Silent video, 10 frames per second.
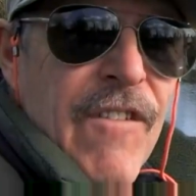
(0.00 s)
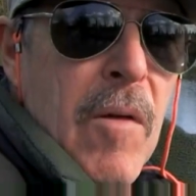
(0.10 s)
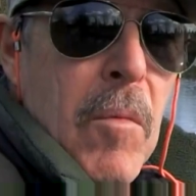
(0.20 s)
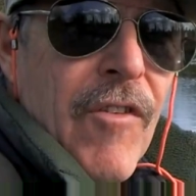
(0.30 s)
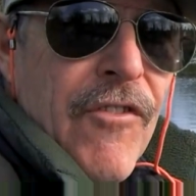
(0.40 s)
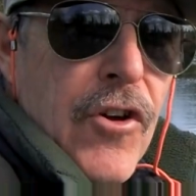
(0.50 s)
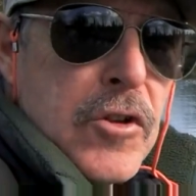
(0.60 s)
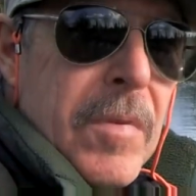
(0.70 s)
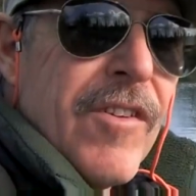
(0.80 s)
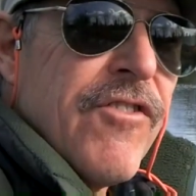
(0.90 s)
found my
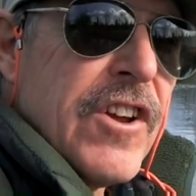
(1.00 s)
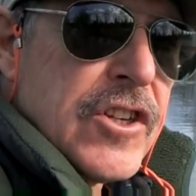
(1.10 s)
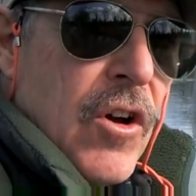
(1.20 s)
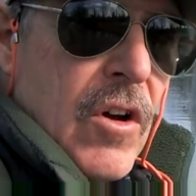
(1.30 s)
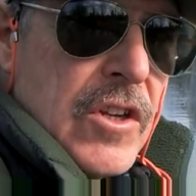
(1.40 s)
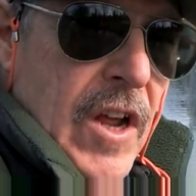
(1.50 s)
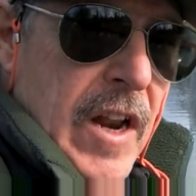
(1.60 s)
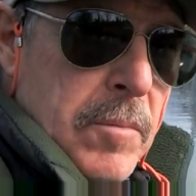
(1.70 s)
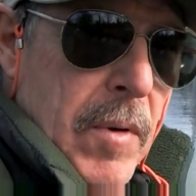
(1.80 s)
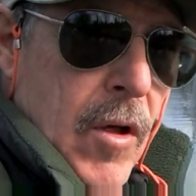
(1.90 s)
first bit of fish, guys, and
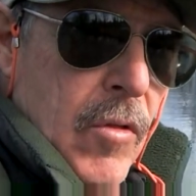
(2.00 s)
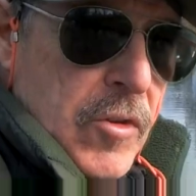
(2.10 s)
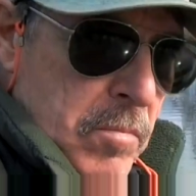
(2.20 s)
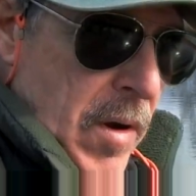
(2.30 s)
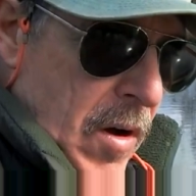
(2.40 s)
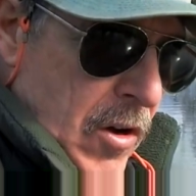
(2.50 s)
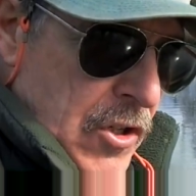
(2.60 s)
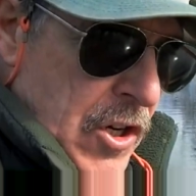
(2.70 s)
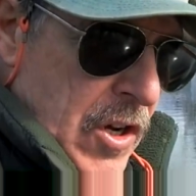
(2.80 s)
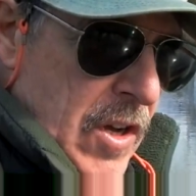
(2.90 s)
it's below this
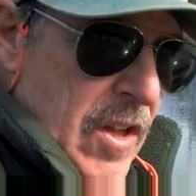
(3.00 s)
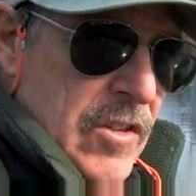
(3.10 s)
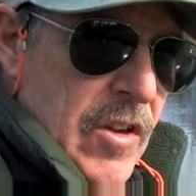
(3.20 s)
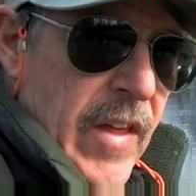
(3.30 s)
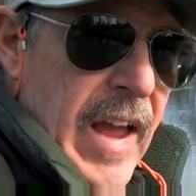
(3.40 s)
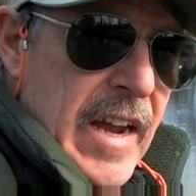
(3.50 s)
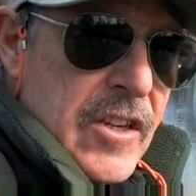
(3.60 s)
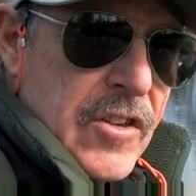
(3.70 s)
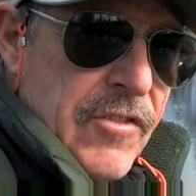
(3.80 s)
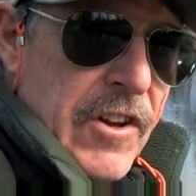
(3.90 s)
barge. So that acts
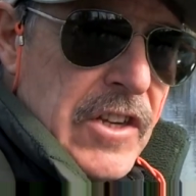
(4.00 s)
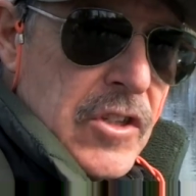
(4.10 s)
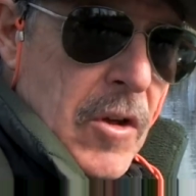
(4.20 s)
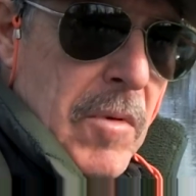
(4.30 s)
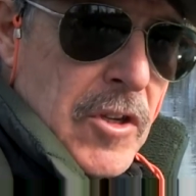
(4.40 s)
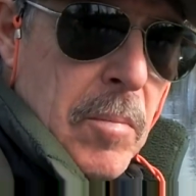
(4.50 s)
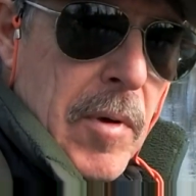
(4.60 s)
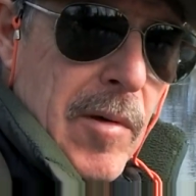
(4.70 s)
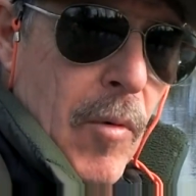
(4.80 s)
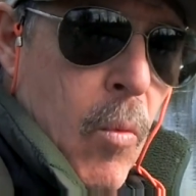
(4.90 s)
as a feature. So it must have been
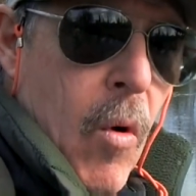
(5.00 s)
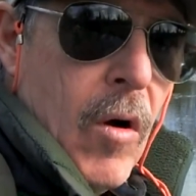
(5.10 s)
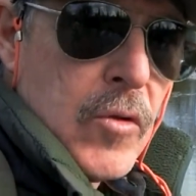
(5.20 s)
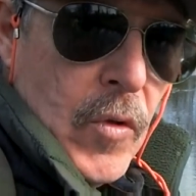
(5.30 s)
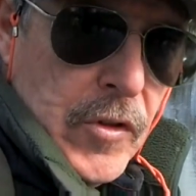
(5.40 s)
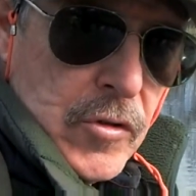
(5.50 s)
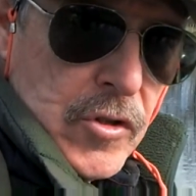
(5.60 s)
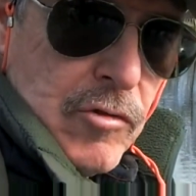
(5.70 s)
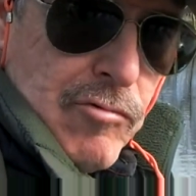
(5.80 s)
here a while. It's what they use as a